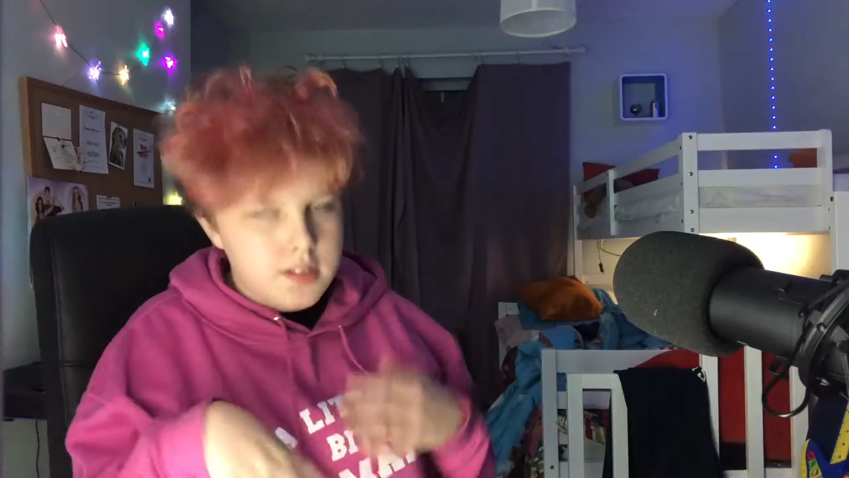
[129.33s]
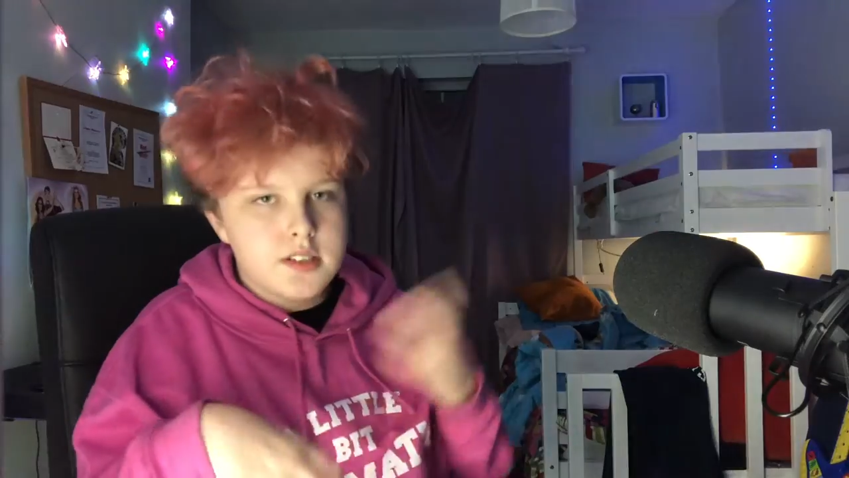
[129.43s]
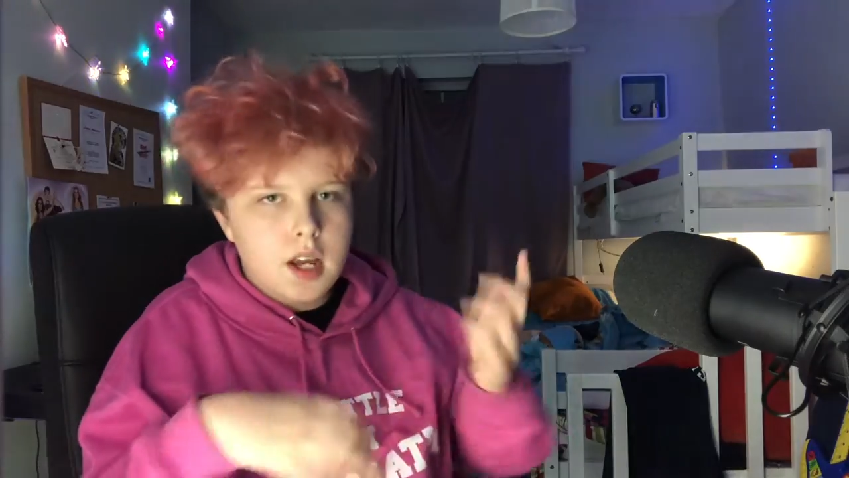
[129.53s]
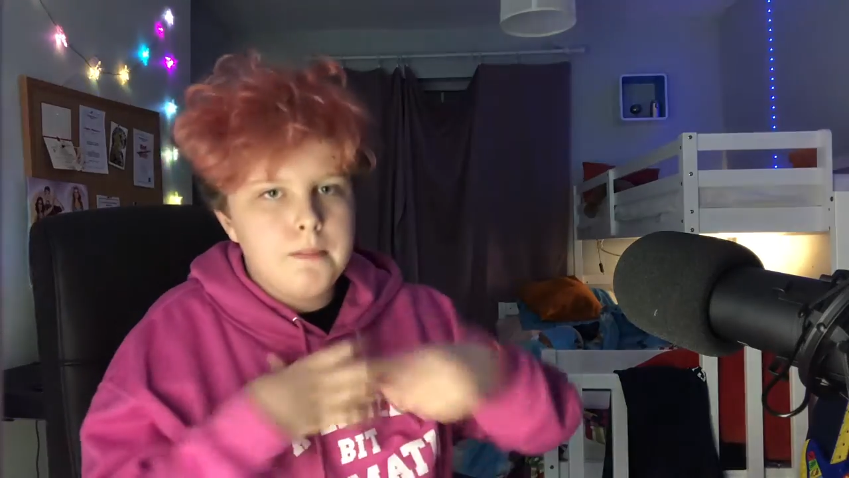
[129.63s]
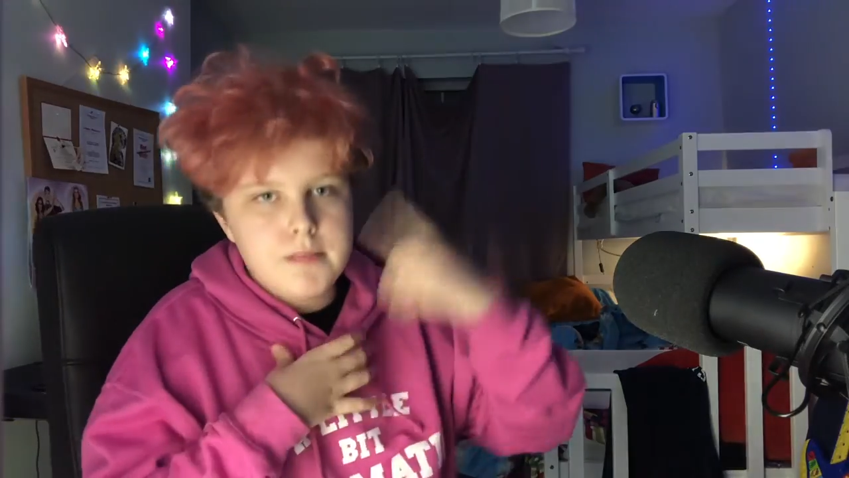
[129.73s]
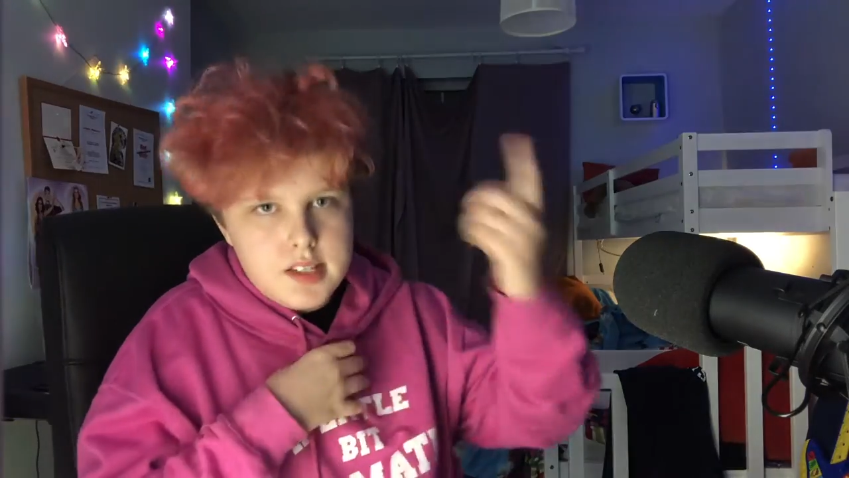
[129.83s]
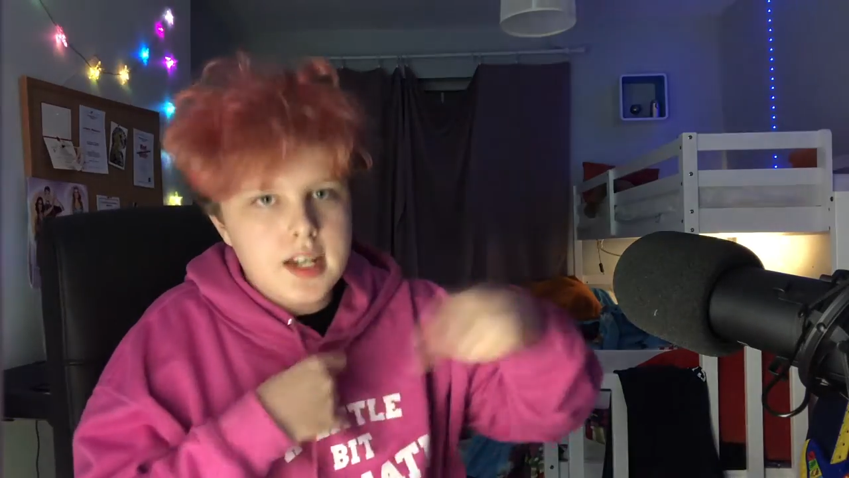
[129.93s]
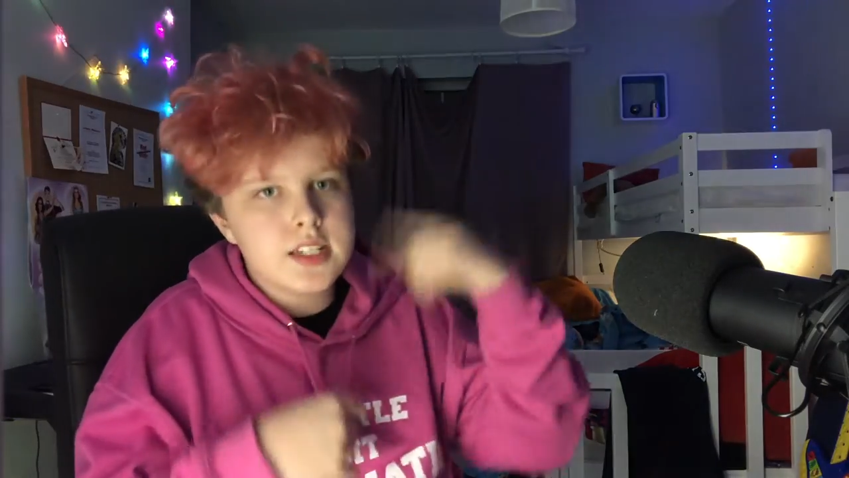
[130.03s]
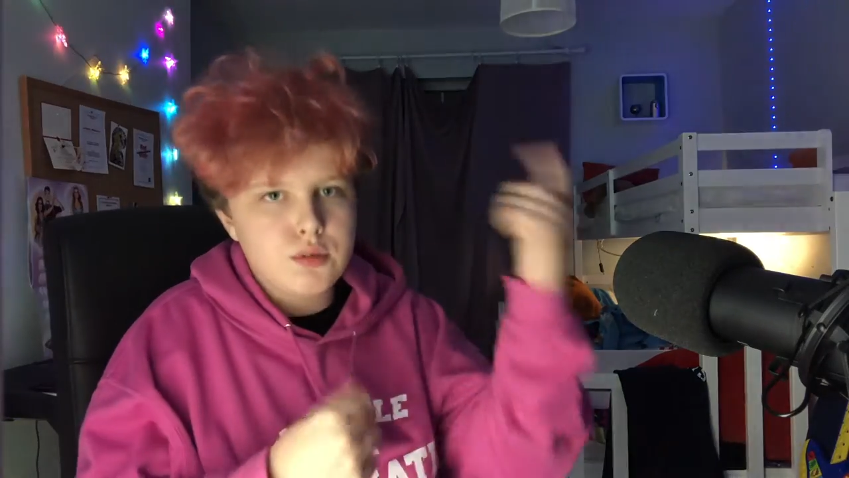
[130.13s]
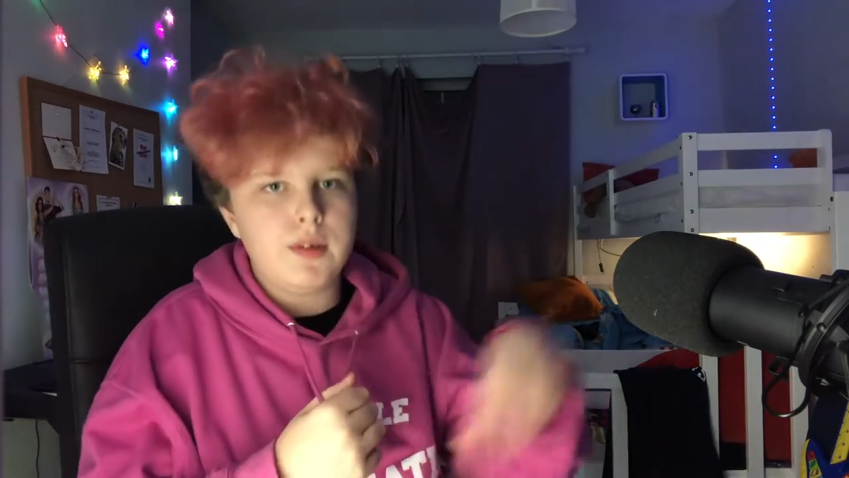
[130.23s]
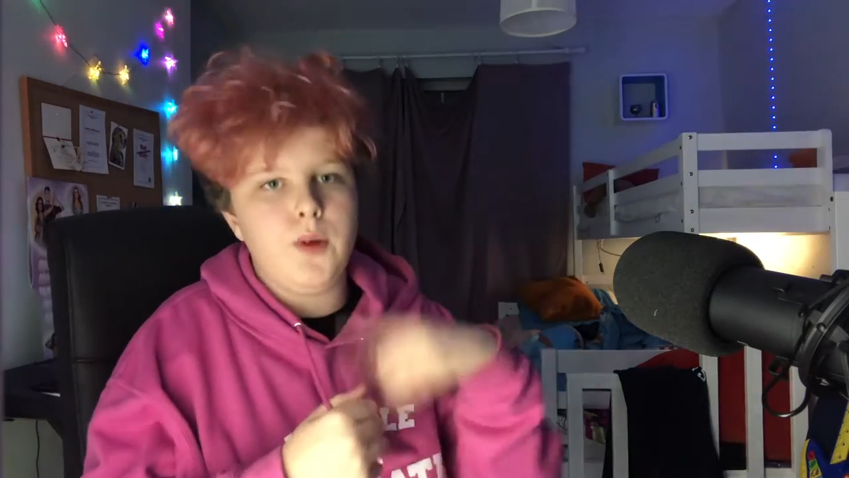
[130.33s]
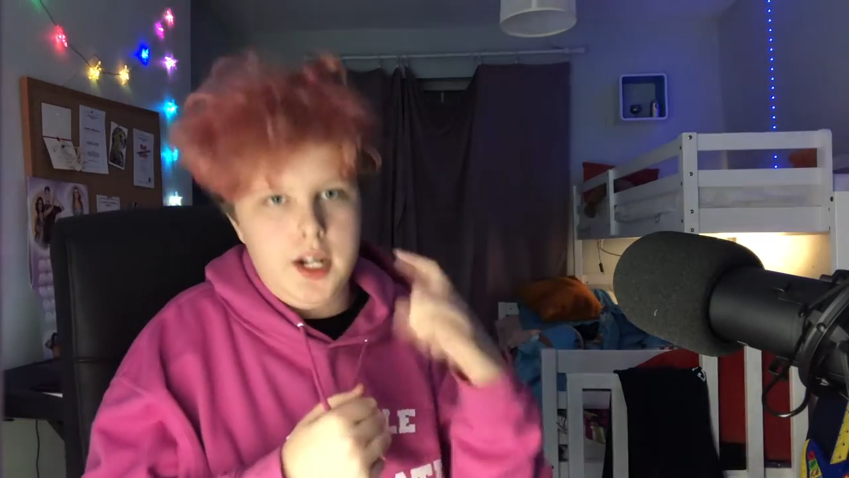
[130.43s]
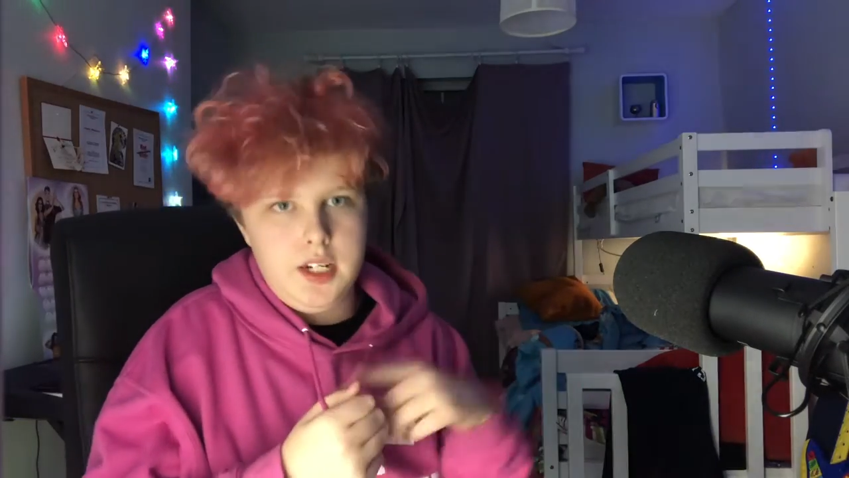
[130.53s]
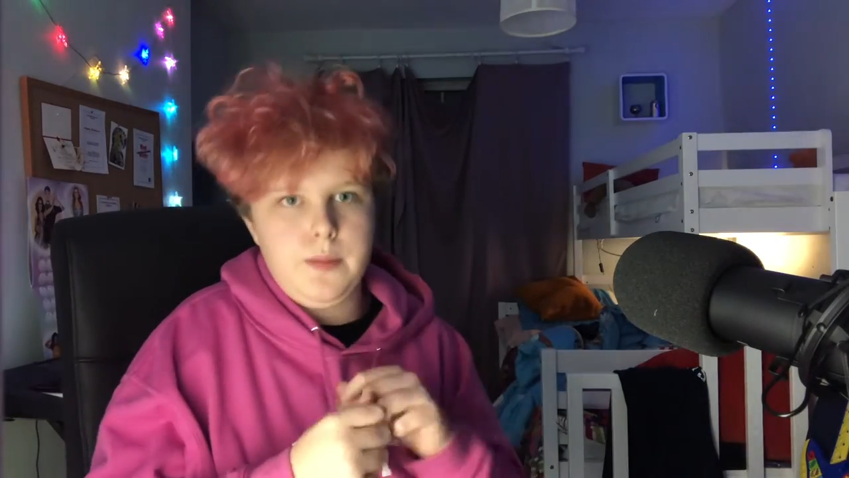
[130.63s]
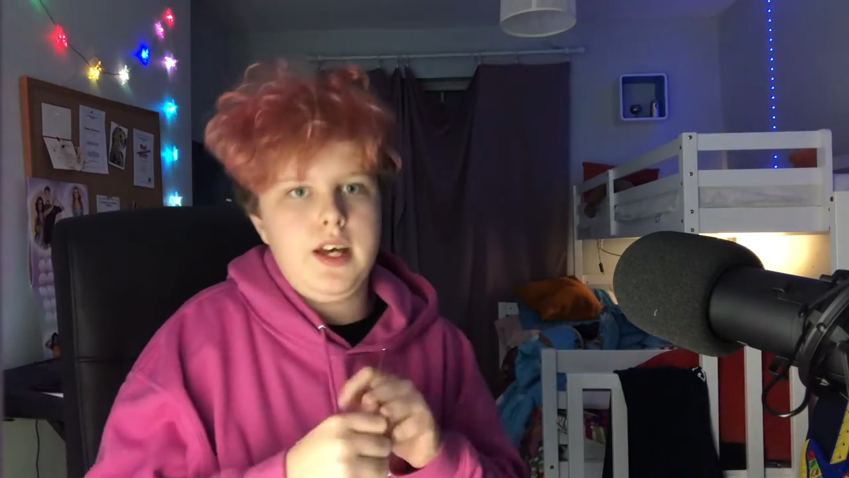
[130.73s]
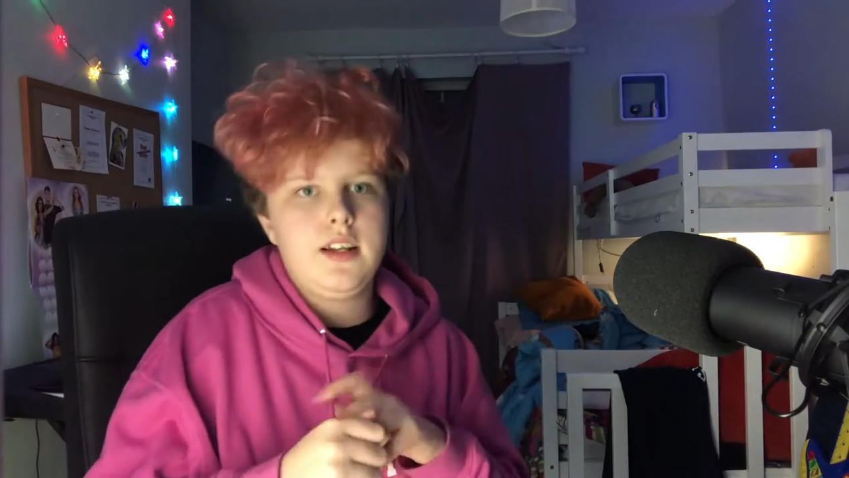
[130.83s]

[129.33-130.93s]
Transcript: So let's rewind a bit.